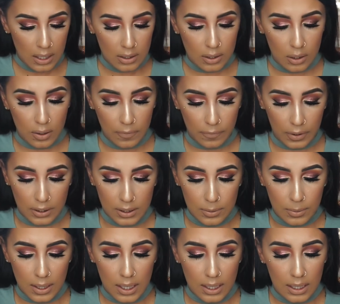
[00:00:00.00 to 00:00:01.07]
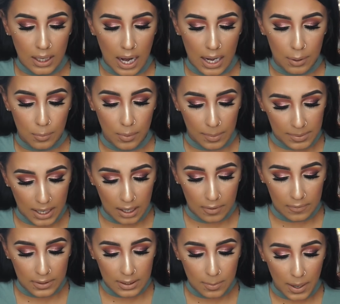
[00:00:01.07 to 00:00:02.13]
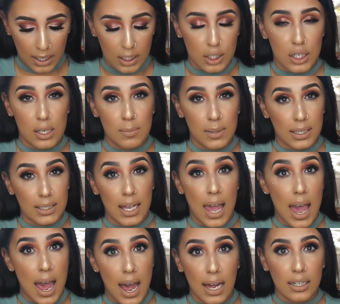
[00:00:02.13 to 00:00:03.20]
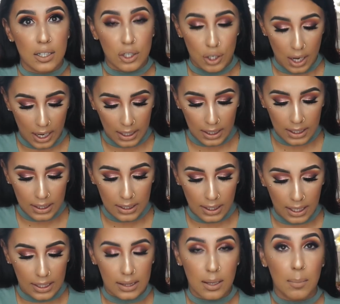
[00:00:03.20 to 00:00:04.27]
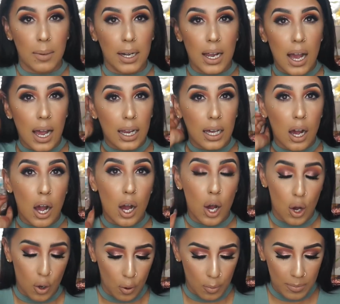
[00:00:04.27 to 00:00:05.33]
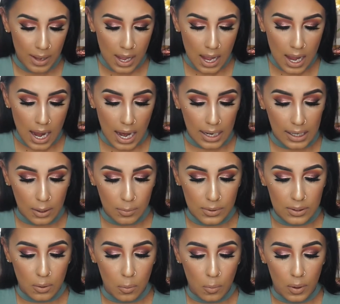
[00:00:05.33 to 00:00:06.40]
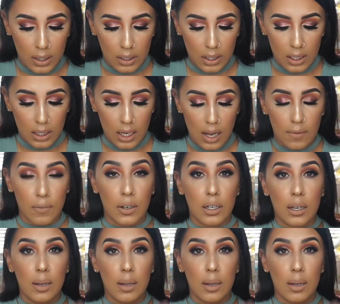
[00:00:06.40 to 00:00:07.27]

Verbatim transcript: So the first one I ripped out of its packaging because I had to try it like the minute I got home and it was a Wonder Cover